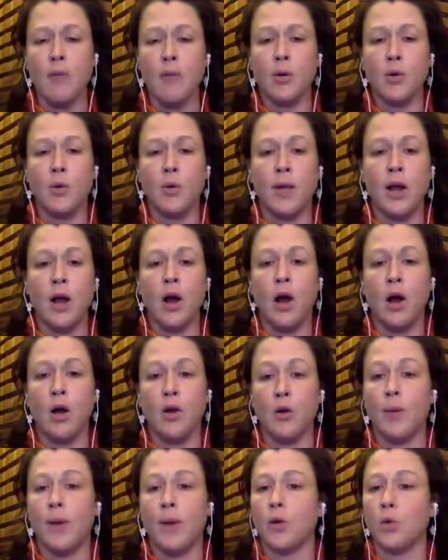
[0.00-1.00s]
But we all,
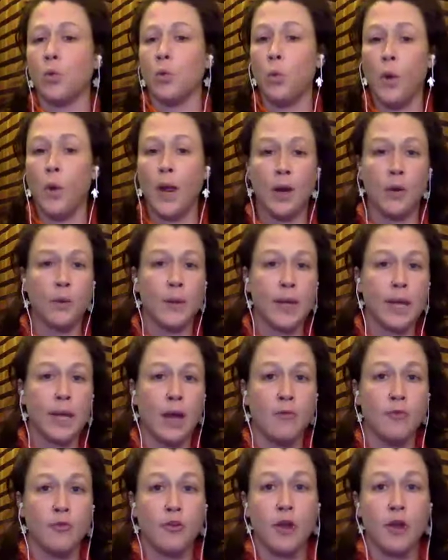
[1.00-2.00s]
no matter where we
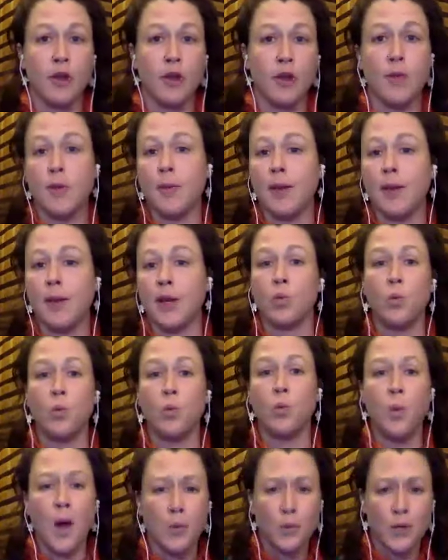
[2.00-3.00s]
come from, no matter
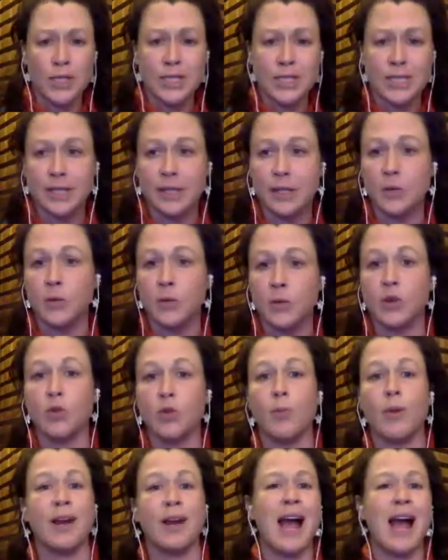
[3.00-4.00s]
what we're dealing with, no
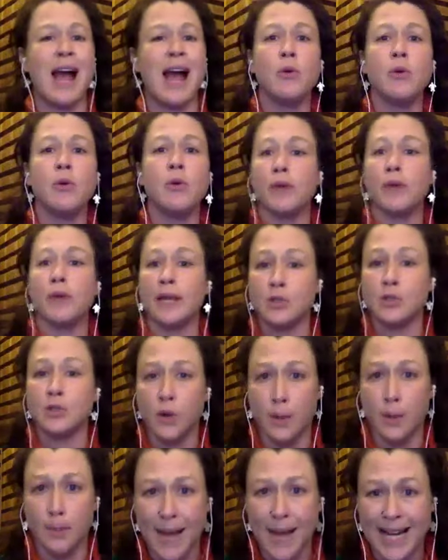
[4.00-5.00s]
matter how we relate
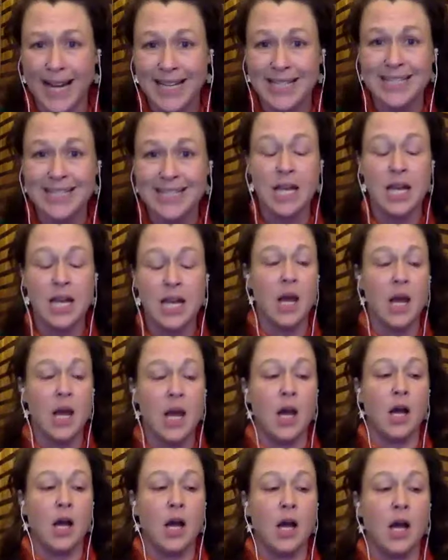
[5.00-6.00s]
to our bodies
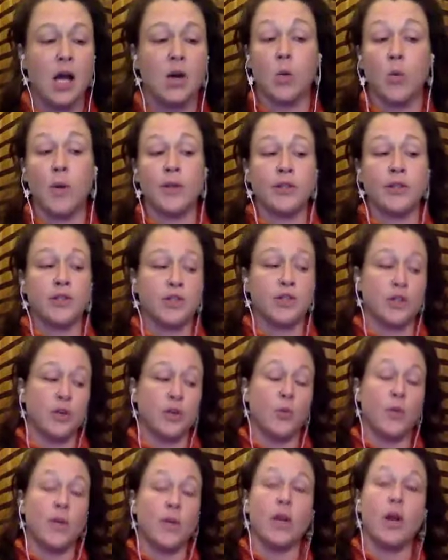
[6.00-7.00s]
or our wellness
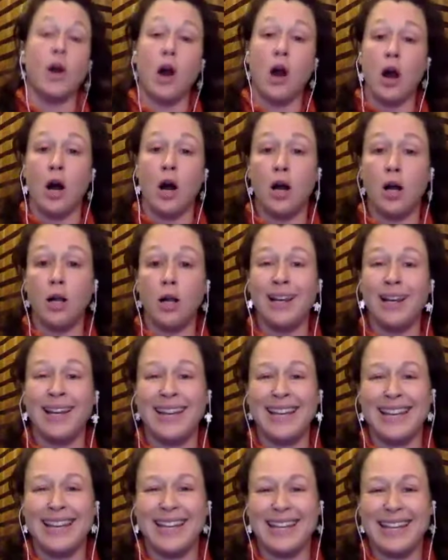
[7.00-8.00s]
journey, we
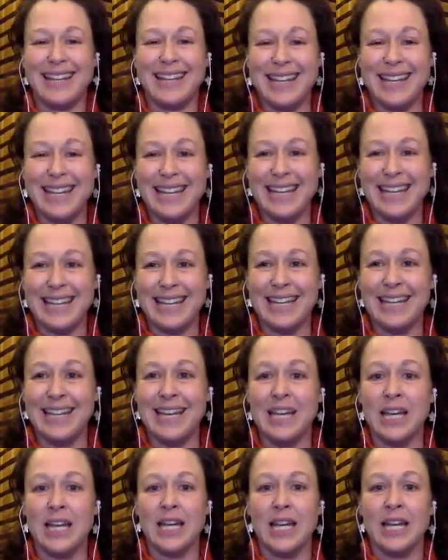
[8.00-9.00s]
all
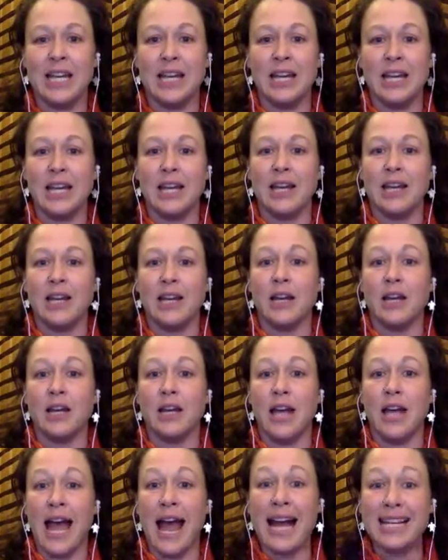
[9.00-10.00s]
need
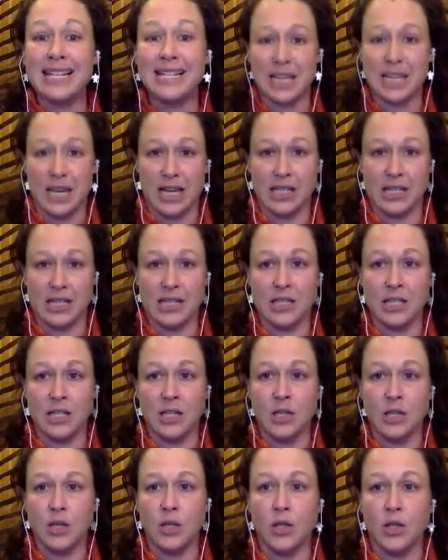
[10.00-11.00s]
access
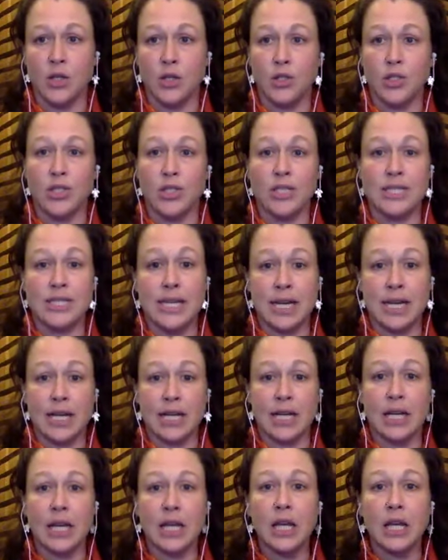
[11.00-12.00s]
to
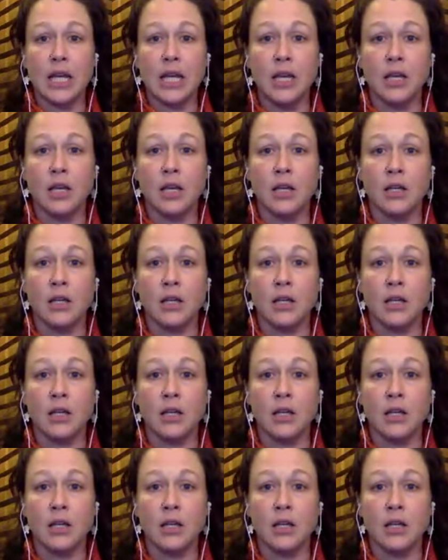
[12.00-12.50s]
dignity,